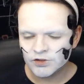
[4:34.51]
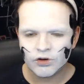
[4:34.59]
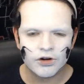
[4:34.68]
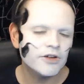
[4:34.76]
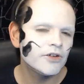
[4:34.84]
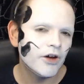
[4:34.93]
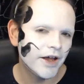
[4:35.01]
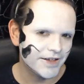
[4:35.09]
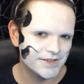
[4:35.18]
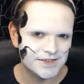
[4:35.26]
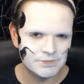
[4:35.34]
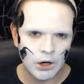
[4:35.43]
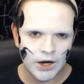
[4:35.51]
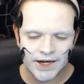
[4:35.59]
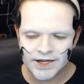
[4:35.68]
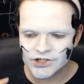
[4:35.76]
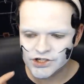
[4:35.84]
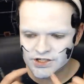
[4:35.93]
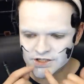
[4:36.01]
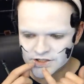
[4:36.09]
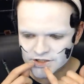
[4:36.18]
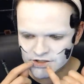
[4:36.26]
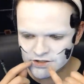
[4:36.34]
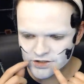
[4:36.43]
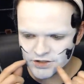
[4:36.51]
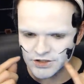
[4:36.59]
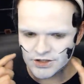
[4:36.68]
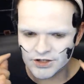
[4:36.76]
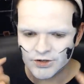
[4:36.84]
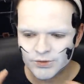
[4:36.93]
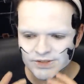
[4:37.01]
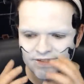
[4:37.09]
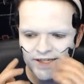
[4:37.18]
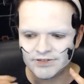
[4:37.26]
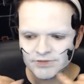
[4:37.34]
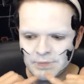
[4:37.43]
Not, not like it's smiling, just you'll see.